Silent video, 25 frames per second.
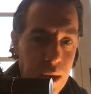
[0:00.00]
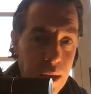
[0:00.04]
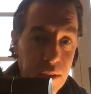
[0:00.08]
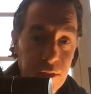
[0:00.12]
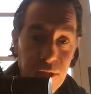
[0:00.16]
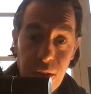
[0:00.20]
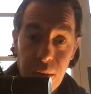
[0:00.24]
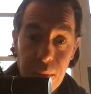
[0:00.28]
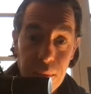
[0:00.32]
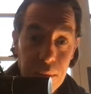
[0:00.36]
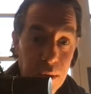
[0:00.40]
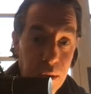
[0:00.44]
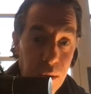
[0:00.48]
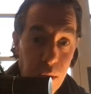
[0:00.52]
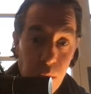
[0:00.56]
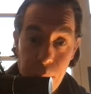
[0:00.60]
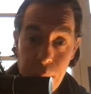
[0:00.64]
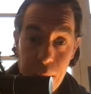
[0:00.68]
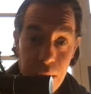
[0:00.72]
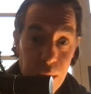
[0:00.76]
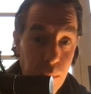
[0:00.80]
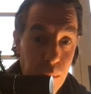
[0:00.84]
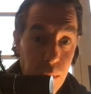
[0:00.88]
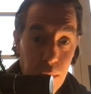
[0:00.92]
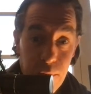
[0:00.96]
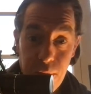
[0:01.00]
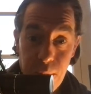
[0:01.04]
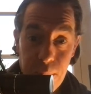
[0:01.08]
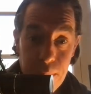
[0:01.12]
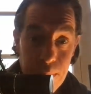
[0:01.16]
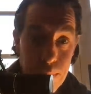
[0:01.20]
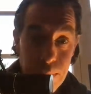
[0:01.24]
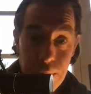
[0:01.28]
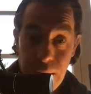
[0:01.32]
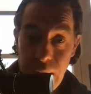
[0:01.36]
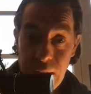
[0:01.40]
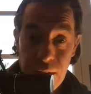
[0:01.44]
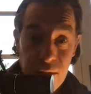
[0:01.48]
I don't know about whether
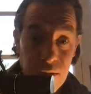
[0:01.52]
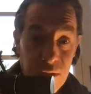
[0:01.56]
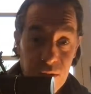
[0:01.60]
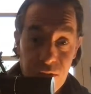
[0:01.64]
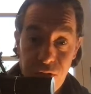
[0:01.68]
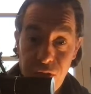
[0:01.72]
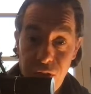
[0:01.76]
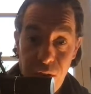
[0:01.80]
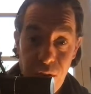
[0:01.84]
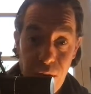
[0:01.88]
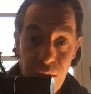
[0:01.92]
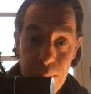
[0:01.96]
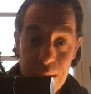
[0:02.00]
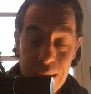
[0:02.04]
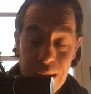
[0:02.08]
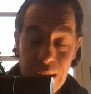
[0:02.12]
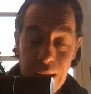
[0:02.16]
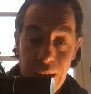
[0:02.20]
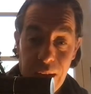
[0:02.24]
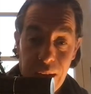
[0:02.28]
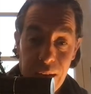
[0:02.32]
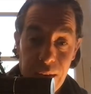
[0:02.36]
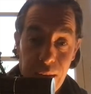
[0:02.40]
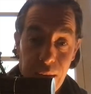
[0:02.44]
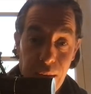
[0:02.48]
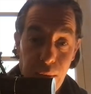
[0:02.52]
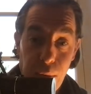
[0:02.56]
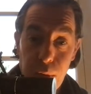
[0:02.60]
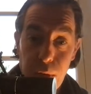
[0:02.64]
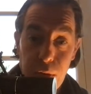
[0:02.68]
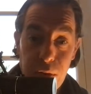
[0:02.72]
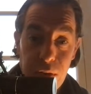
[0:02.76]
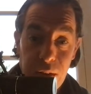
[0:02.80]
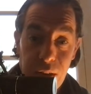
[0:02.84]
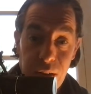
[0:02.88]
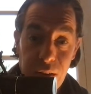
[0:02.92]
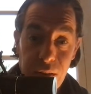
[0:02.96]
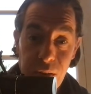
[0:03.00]
Kate and Jerry McCann
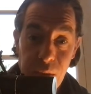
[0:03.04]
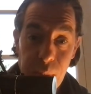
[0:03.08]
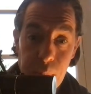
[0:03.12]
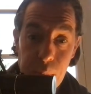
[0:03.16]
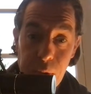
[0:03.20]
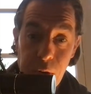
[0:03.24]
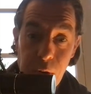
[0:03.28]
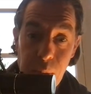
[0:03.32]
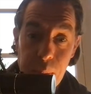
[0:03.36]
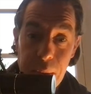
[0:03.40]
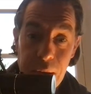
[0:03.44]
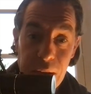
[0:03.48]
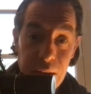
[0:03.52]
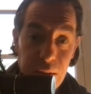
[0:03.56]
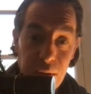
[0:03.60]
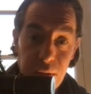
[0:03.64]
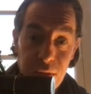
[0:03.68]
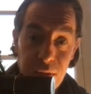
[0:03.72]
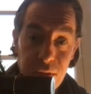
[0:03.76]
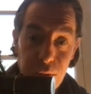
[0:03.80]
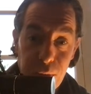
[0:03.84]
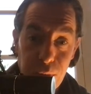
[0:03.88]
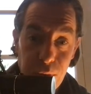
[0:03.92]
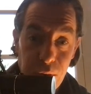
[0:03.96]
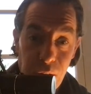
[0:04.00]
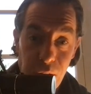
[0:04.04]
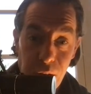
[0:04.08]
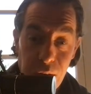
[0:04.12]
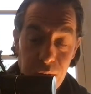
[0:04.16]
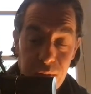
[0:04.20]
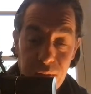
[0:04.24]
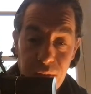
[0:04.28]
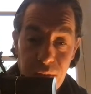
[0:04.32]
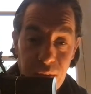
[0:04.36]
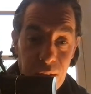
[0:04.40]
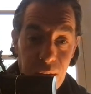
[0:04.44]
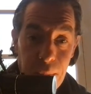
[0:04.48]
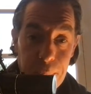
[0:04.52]
holidayed in Barbados or
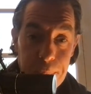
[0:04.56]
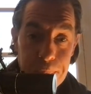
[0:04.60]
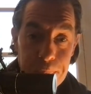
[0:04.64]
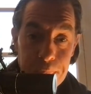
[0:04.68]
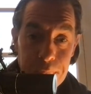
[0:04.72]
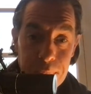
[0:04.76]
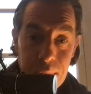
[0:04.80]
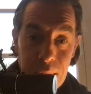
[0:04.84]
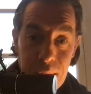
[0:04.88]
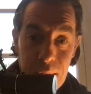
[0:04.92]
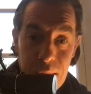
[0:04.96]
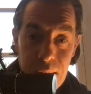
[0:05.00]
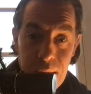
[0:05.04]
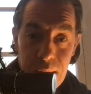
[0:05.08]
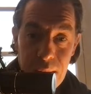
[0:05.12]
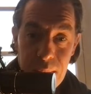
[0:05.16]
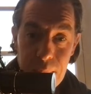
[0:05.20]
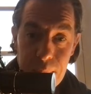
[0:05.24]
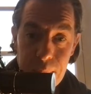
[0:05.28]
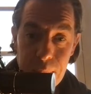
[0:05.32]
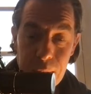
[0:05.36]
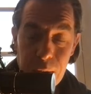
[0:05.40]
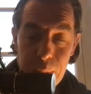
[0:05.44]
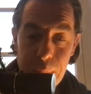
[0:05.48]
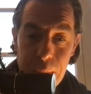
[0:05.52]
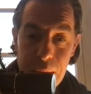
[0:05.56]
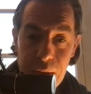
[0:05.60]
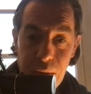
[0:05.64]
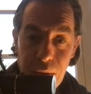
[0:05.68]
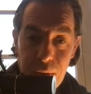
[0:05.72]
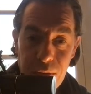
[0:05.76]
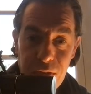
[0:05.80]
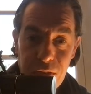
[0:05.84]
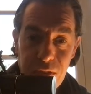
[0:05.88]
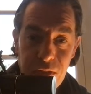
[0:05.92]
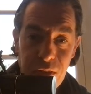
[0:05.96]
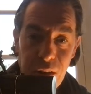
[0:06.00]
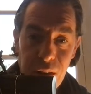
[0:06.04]
not.
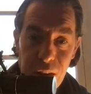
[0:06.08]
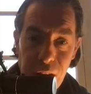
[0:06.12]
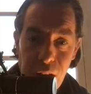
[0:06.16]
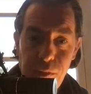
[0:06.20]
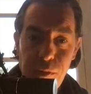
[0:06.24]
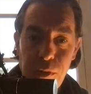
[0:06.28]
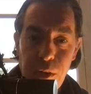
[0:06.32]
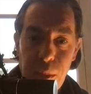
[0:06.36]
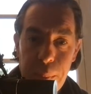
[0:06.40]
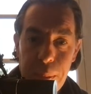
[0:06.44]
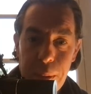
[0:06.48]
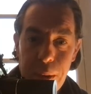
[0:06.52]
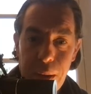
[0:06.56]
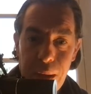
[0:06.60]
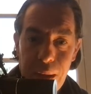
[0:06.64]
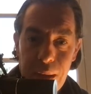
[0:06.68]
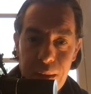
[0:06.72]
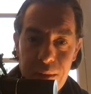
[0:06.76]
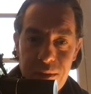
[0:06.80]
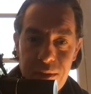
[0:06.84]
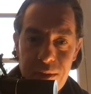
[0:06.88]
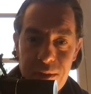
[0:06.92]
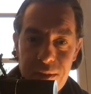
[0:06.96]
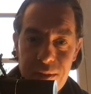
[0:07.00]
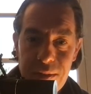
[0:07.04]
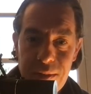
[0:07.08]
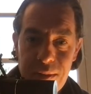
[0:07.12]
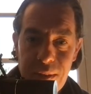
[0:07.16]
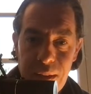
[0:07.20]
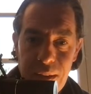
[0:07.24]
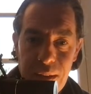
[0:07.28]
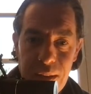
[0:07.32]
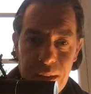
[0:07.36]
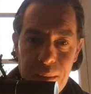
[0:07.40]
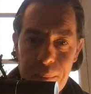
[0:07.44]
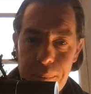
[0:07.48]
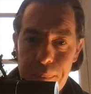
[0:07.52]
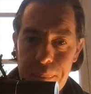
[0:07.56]
Barbados is a lovely place.
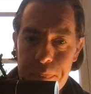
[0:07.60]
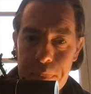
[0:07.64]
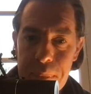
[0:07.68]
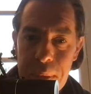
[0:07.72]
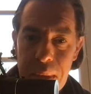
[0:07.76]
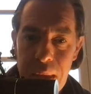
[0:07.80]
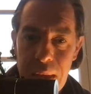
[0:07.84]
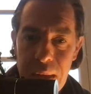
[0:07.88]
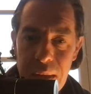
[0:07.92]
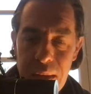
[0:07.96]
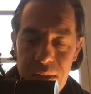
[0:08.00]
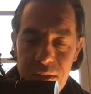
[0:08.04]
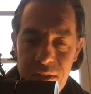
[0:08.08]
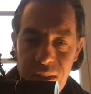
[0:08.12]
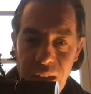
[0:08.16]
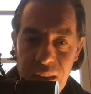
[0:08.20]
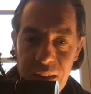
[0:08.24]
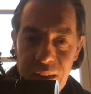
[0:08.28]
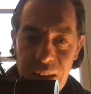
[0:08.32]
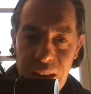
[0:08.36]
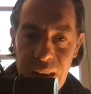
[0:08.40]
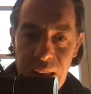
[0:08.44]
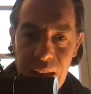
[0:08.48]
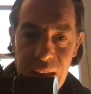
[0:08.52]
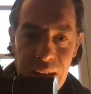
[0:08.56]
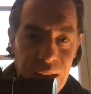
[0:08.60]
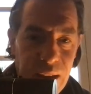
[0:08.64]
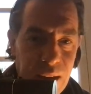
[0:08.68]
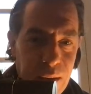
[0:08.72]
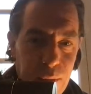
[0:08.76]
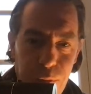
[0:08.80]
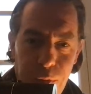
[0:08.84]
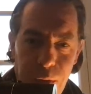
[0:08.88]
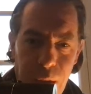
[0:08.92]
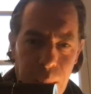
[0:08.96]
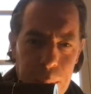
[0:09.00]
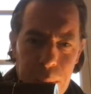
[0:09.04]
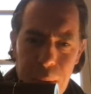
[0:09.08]
Sandy Lane,
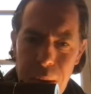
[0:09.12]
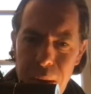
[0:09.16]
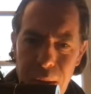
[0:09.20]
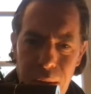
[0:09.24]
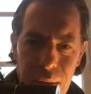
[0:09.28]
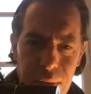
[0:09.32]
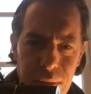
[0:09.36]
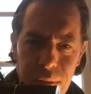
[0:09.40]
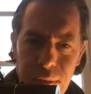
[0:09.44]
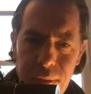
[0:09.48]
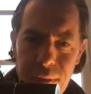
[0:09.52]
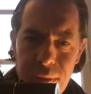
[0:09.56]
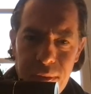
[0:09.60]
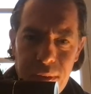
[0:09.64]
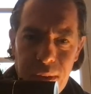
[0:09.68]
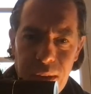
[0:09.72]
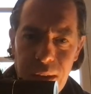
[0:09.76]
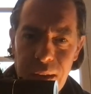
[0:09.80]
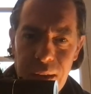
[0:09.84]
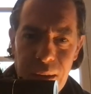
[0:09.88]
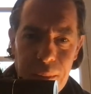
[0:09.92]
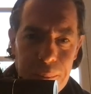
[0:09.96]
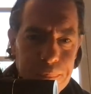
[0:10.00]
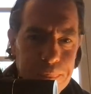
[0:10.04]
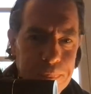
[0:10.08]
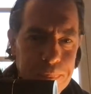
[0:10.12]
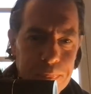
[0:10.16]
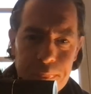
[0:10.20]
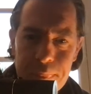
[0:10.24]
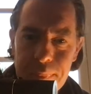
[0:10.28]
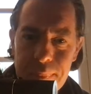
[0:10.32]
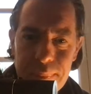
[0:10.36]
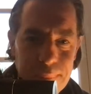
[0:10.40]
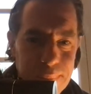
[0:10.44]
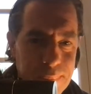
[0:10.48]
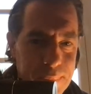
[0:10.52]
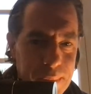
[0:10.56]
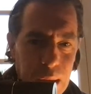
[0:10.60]
fabulous,
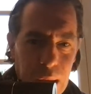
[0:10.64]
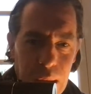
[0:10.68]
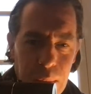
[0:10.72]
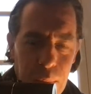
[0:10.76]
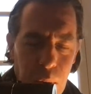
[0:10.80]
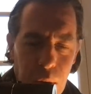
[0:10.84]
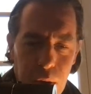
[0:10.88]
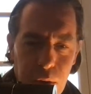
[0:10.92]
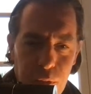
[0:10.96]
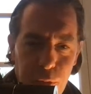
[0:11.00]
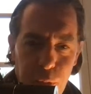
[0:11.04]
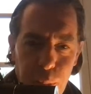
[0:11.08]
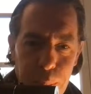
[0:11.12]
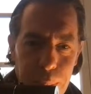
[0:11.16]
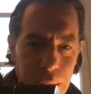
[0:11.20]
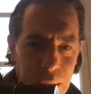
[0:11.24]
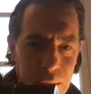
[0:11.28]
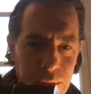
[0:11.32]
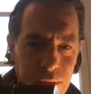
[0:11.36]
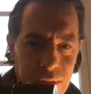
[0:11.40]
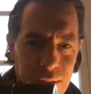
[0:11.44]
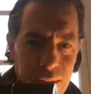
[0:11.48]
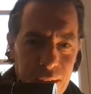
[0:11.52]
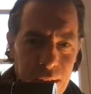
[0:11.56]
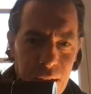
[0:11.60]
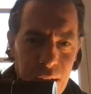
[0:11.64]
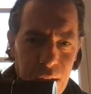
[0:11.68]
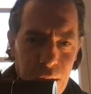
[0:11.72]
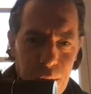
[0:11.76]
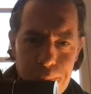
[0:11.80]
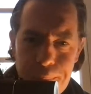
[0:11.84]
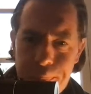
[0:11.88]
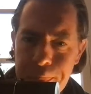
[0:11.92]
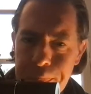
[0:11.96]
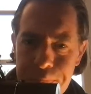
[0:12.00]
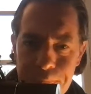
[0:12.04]
wonderful place to go.